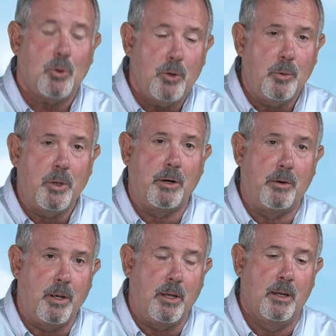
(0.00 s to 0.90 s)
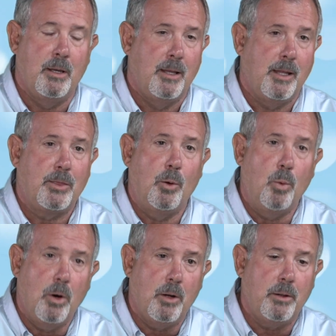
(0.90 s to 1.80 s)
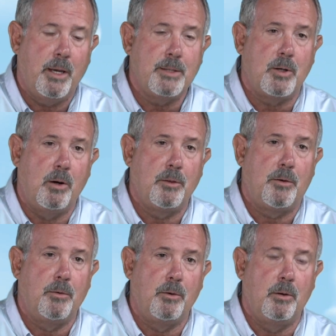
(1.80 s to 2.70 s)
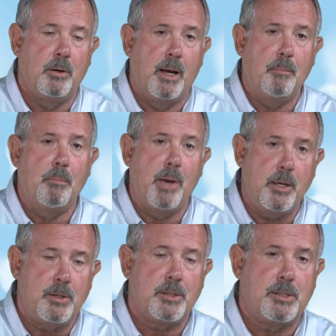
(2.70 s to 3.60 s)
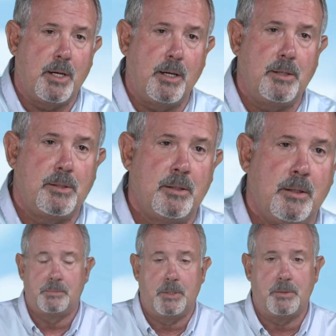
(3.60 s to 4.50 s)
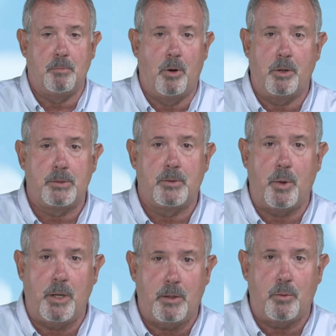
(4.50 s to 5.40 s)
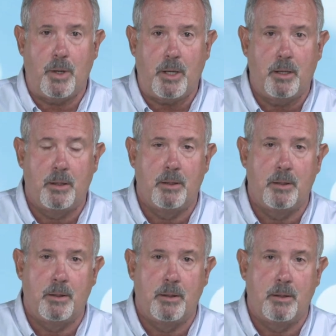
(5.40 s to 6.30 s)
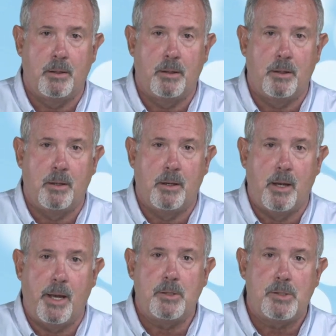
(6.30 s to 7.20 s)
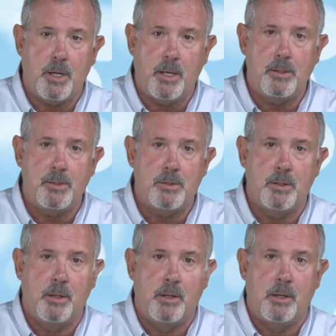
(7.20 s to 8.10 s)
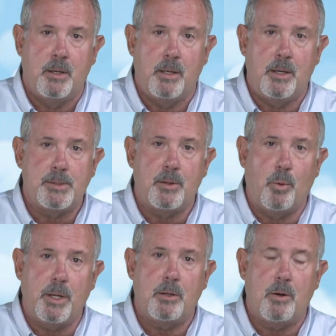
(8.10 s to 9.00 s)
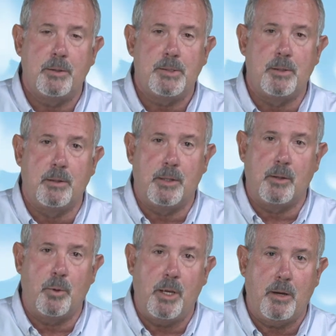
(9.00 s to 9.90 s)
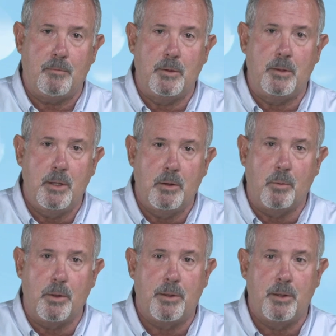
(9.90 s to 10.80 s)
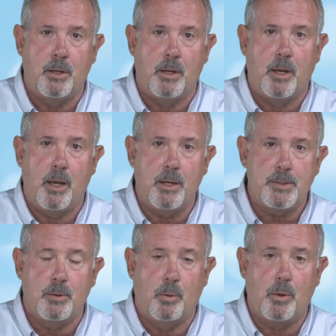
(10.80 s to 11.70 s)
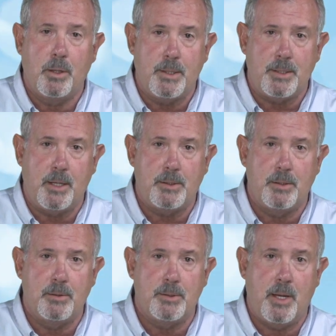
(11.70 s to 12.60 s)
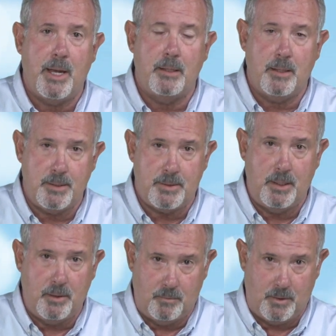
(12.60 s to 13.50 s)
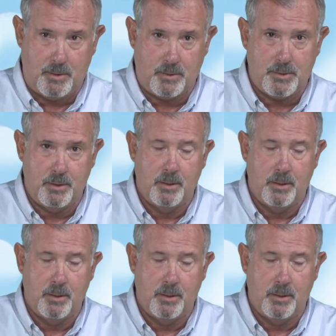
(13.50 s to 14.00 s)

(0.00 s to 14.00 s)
you would agree that the world has gone through a major change since March 2020. And change is the one constant that we have to deal with as organizations and as individuals.